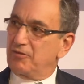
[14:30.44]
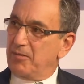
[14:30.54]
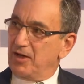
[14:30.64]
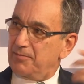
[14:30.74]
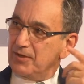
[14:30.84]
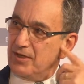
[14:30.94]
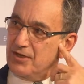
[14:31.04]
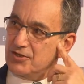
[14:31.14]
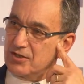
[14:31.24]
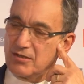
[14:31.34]

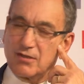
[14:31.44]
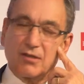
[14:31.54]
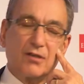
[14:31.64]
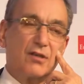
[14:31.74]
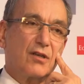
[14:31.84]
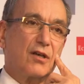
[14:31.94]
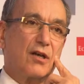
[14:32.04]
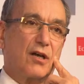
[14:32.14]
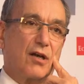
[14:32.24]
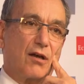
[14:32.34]
population,
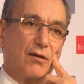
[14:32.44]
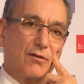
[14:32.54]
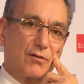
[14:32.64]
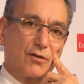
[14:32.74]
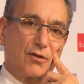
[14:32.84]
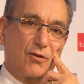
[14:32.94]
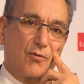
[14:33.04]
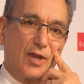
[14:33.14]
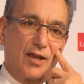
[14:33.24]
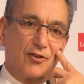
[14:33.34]
you know,
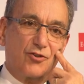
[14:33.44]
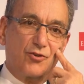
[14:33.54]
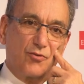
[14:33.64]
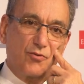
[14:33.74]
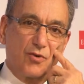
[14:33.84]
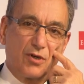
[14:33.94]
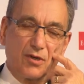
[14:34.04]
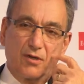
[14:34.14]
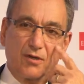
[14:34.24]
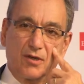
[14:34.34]
we had 2
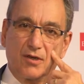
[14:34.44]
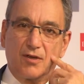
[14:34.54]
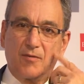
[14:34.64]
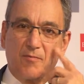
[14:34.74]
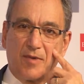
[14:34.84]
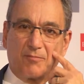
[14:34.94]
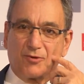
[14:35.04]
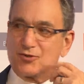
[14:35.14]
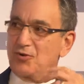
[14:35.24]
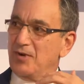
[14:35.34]

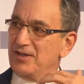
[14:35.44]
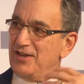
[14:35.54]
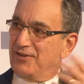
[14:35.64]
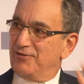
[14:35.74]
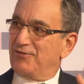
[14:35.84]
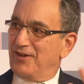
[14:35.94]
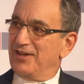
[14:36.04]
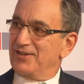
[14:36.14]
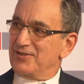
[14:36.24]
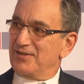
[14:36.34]
members who
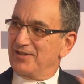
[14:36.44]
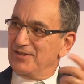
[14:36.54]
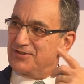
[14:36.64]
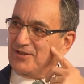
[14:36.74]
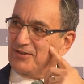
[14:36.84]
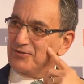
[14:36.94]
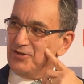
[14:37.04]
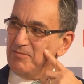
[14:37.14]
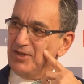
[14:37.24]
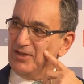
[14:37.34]
identified as
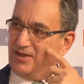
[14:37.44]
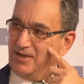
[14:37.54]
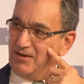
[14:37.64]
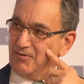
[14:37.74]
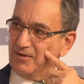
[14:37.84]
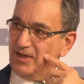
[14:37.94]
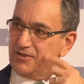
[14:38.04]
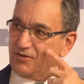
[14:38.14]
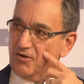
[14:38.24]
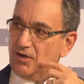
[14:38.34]
LGBT.
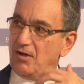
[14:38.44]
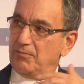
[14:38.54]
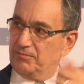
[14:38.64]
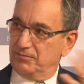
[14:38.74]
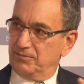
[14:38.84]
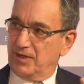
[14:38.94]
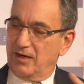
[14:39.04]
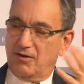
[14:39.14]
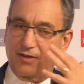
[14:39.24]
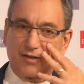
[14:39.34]
That's gone up
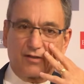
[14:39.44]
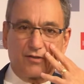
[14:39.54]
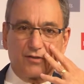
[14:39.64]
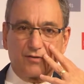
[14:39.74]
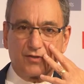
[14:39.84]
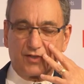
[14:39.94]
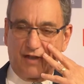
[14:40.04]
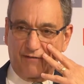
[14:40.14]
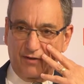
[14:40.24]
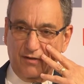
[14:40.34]
now, I think, to
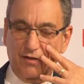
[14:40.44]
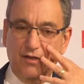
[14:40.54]
7.